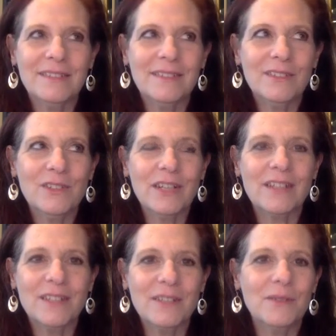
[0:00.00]
trick
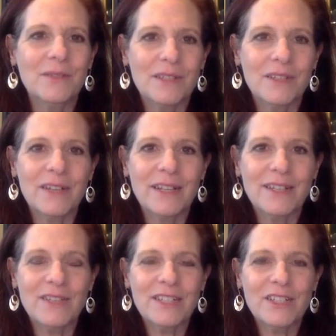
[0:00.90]
too, to
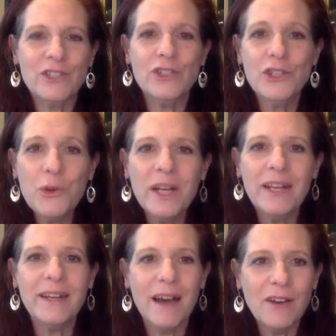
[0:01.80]
creativity, is just do it
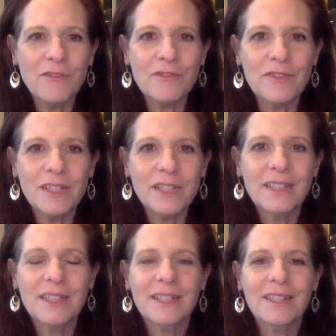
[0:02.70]
enough
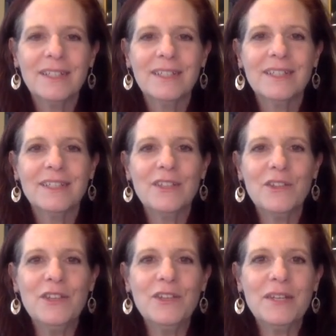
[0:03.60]
so
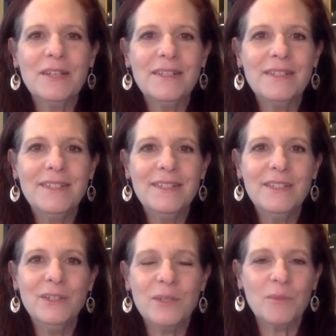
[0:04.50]
that you can
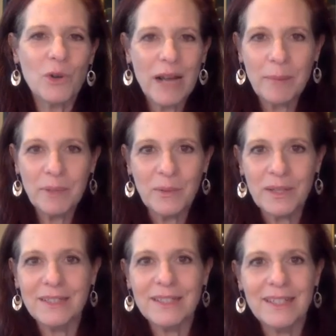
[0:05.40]
do some crappy
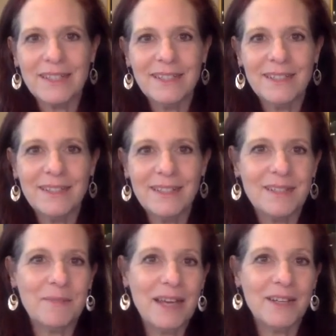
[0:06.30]
ones and it
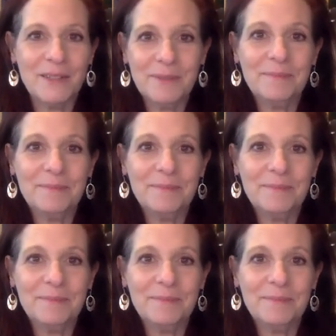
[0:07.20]
doesn't matter.